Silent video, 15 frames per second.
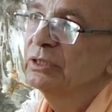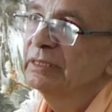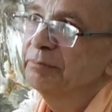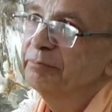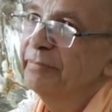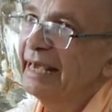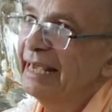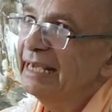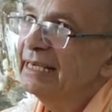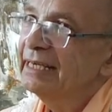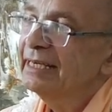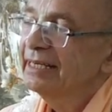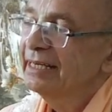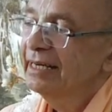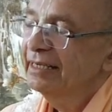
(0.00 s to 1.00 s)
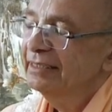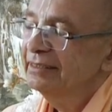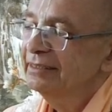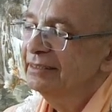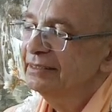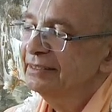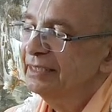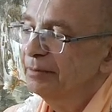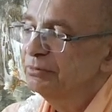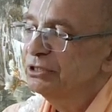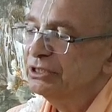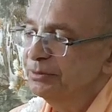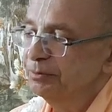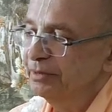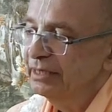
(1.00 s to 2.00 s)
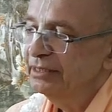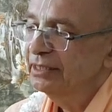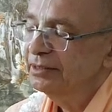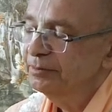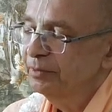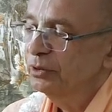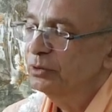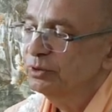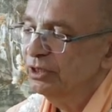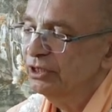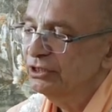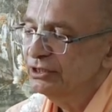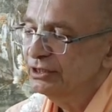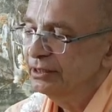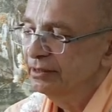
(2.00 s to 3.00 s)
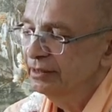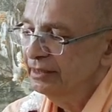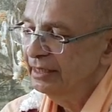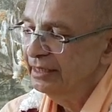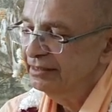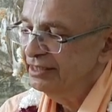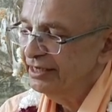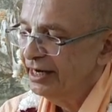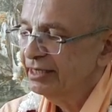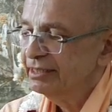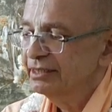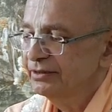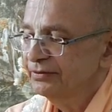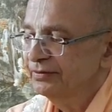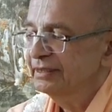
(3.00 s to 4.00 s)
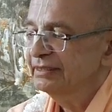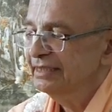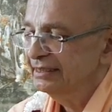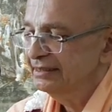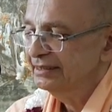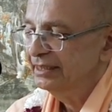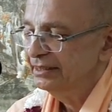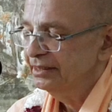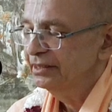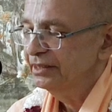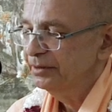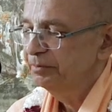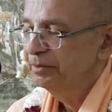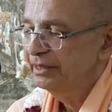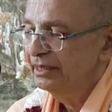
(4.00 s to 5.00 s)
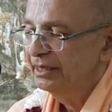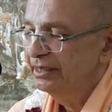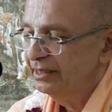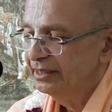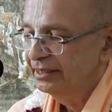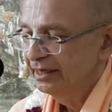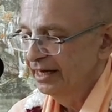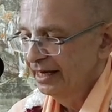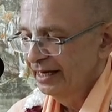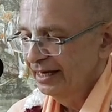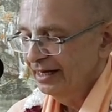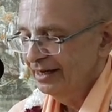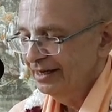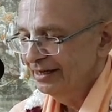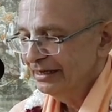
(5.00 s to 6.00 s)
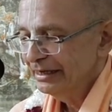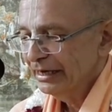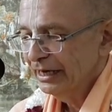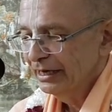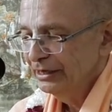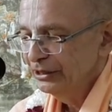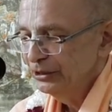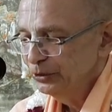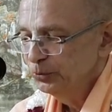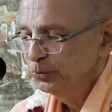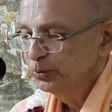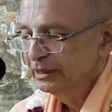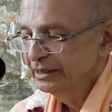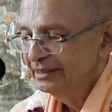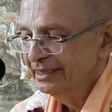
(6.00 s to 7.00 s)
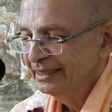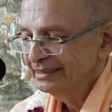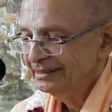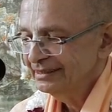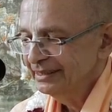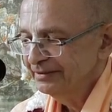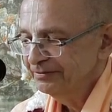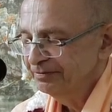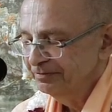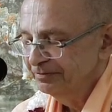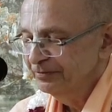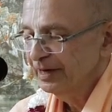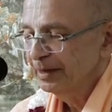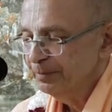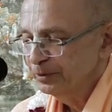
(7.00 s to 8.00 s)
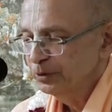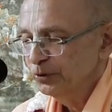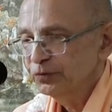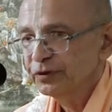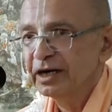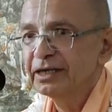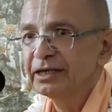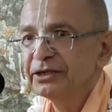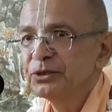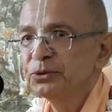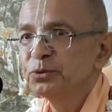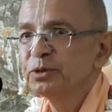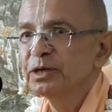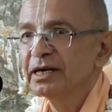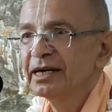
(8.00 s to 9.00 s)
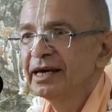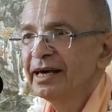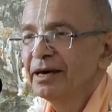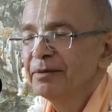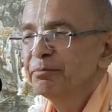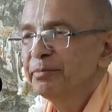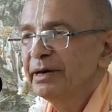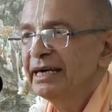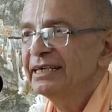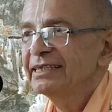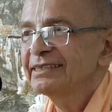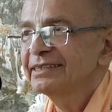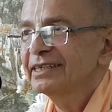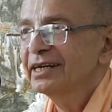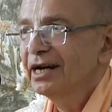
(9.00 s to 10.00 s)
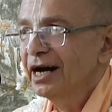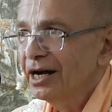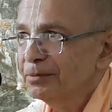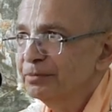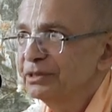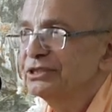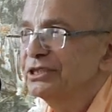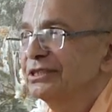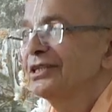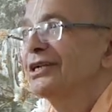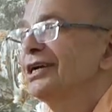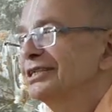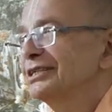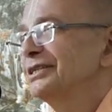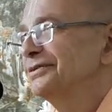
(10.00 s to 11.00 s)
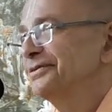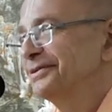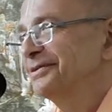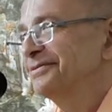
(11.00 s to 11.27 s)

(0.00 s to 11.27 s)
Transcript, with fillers: Make the subject matter about Krishna attractive. As I said in the beginning, Uh, Kali Yuga, that's the weapon of Kali Yuga, makes the garbage attractive.